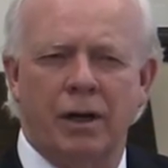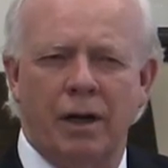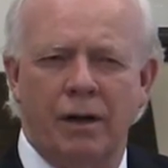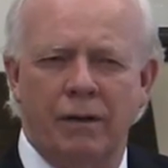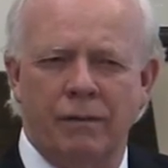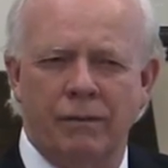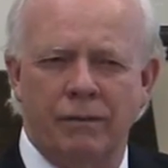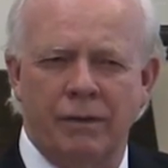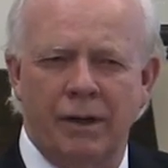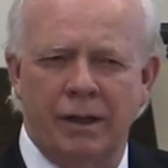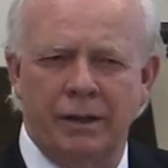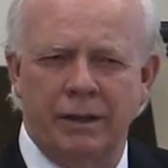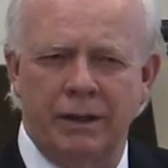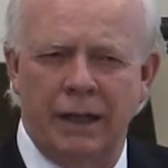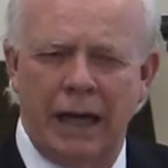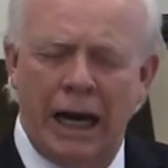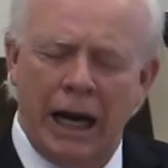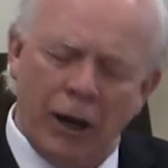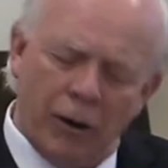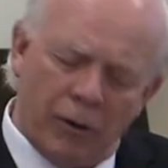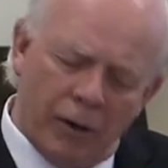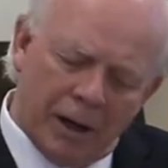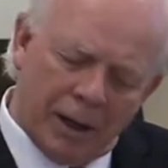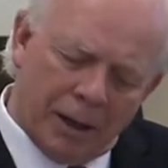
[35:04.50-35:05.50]
of an
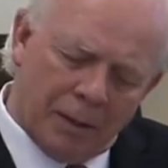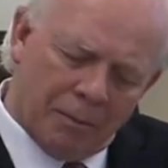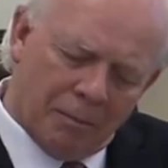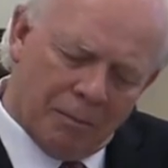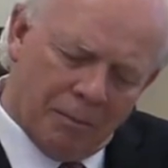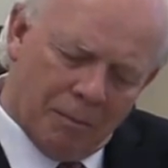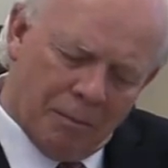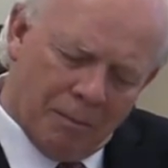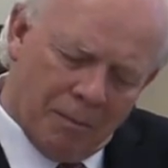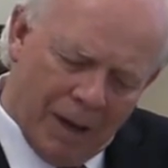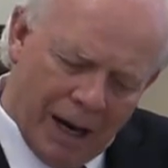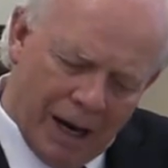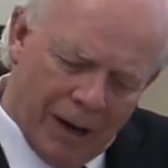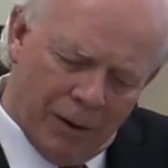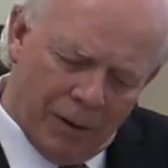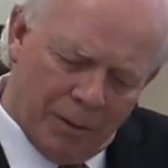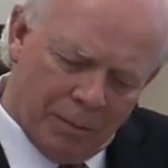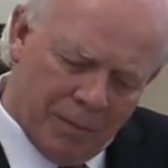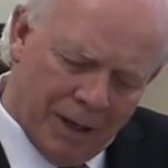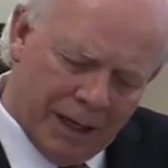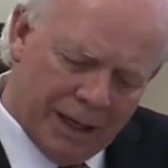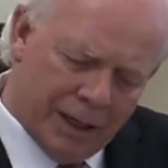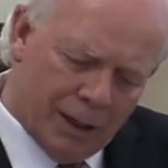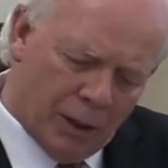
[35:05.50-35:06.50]

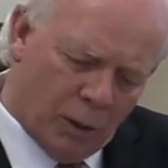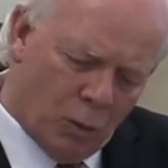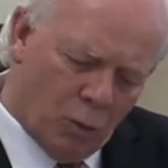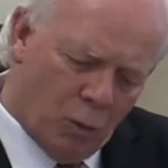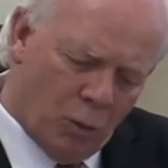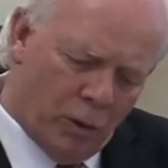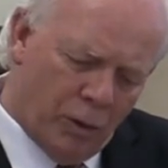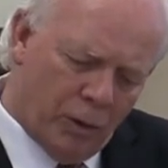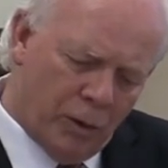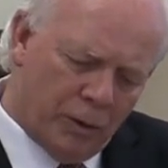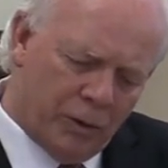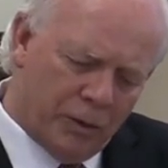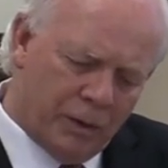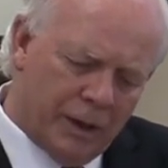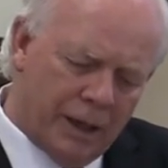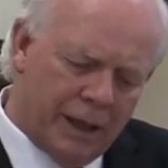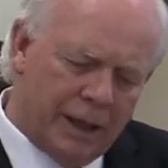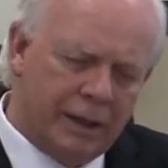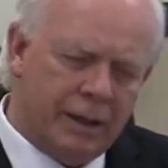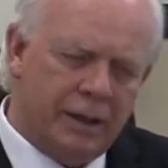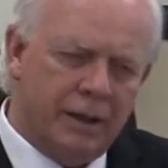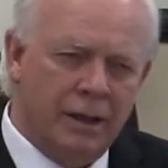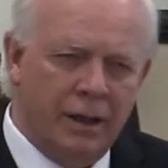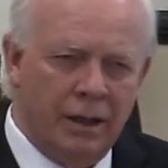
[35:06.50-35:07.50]
Aramaic word
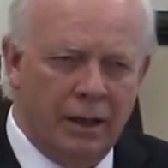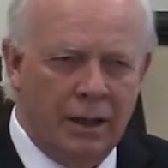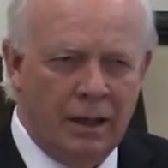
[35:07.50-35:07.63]
that,